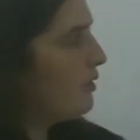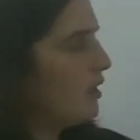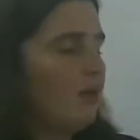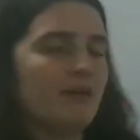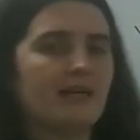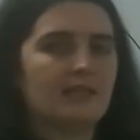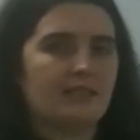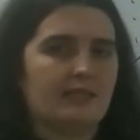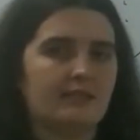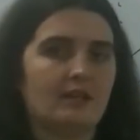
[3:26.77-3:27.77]
know what
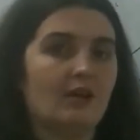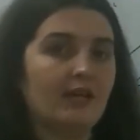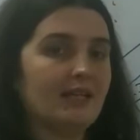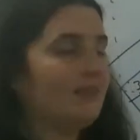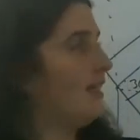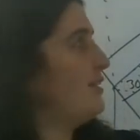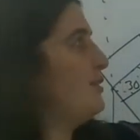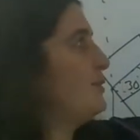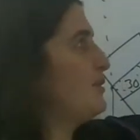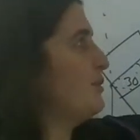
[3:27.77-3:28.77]
Rx is, I can
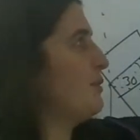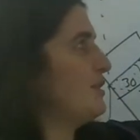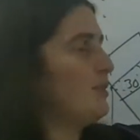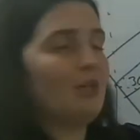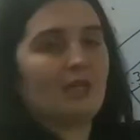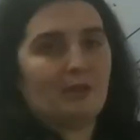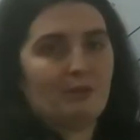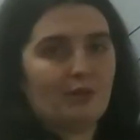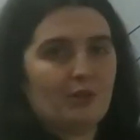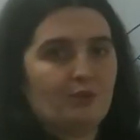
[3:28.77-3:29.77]
then use my
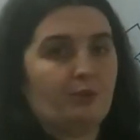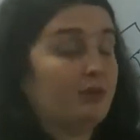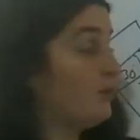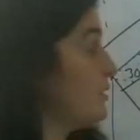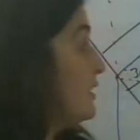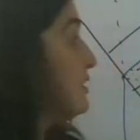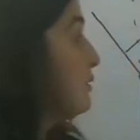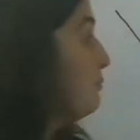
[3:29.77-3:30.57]
circular motion for me because this